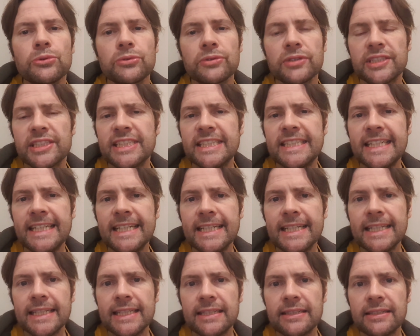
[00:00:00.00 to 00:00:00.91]

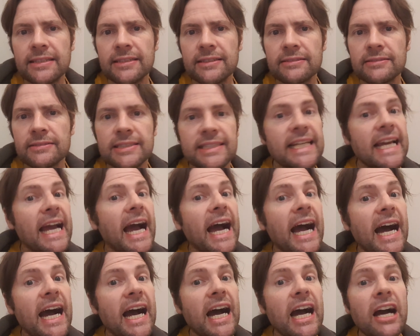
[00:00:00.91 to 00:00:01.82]
sink,
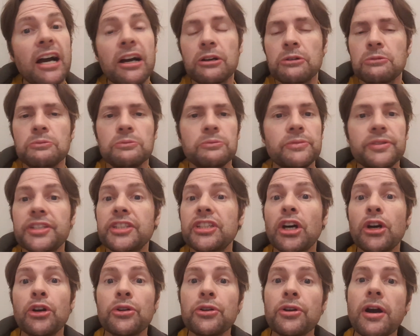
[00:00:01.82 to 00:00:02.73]
car, we
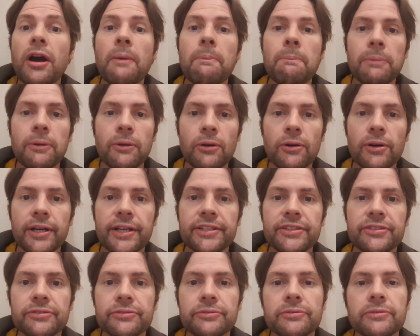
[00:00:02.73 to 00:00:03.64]
don't apply
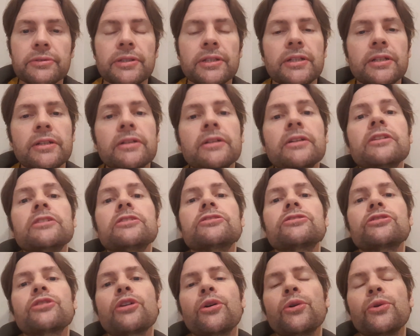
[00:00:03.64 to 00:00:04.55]
it to.
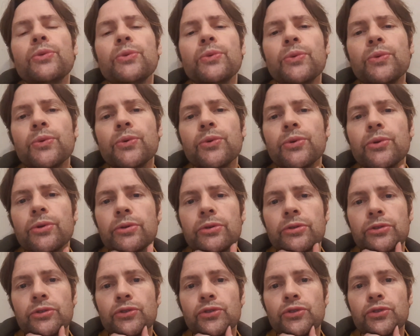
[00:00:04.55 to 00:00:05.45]
So
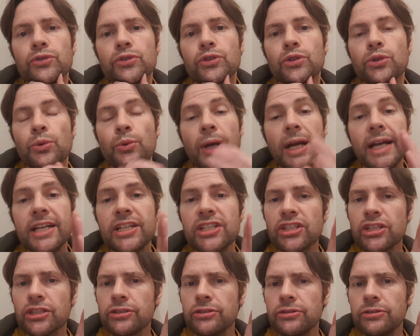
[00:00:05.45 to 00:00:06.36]
to
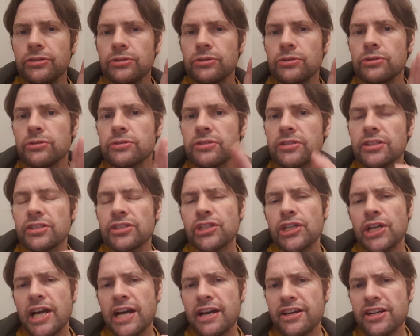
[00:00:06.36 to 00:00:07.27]
actually use this,
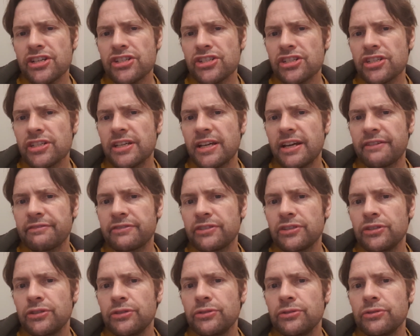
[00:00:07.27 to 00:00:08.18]
you actually have
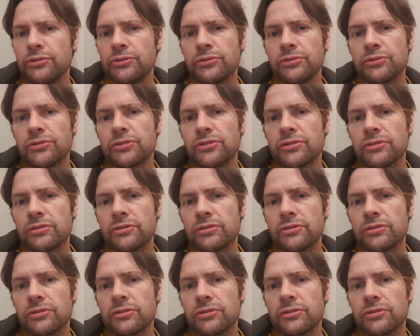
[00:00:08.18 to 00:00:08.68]
to